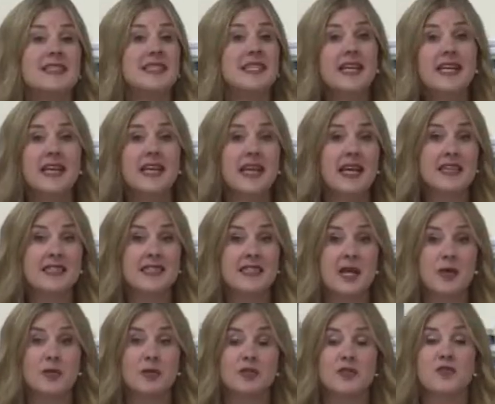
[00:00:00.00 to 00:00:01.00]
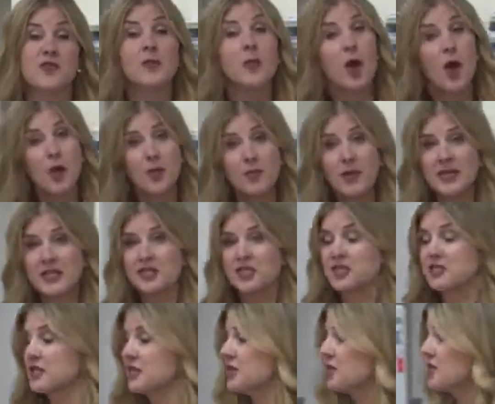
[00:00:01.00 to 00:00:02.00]
DNA samples from heart
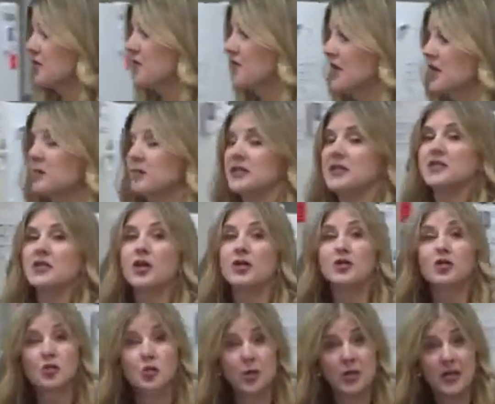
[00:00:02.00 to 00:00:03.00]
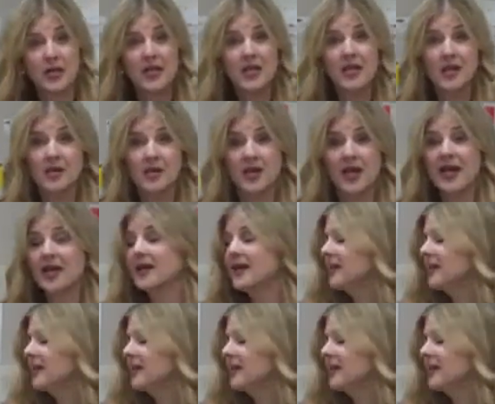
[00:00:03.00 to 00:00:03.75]
patients and their families are stored here at